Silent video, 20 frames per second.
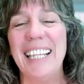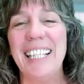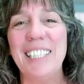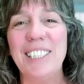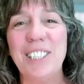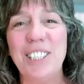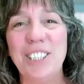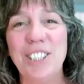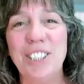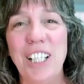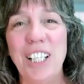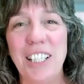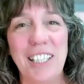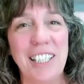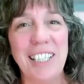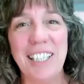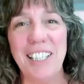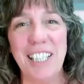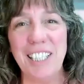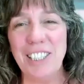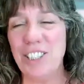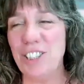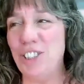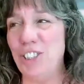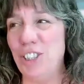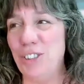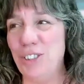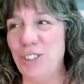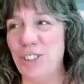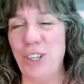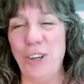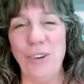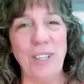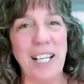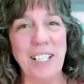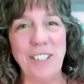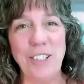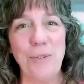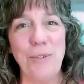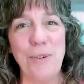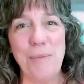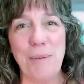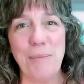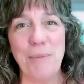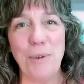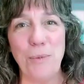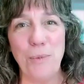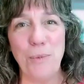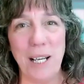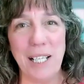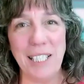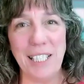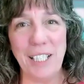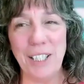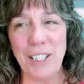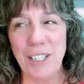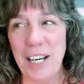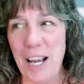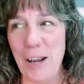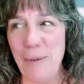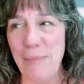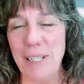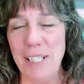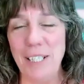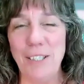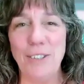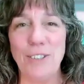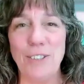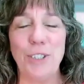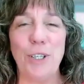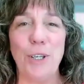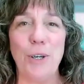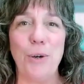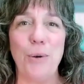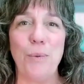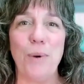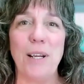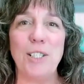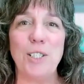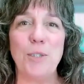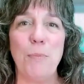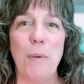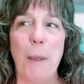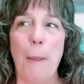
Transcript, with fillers: this is this is years ago and I don't remember what year how many years ago it was,